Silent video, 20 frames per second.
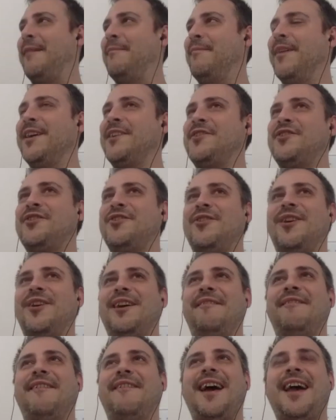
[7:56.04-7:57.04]
not sure
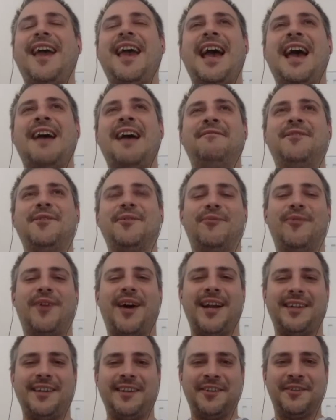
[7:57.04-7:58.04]
if I have the
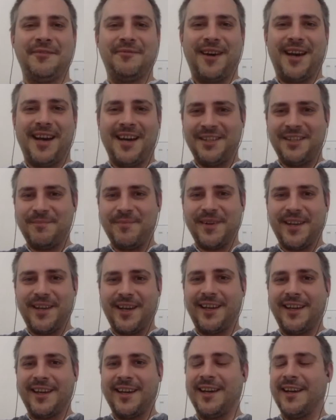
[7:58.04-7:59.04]
right advice, but I
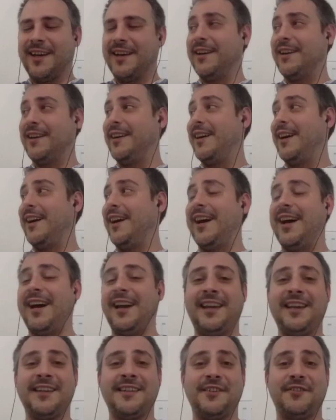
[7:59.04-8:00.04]

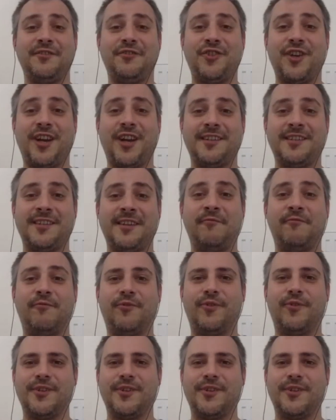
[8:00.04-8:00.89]
can share some war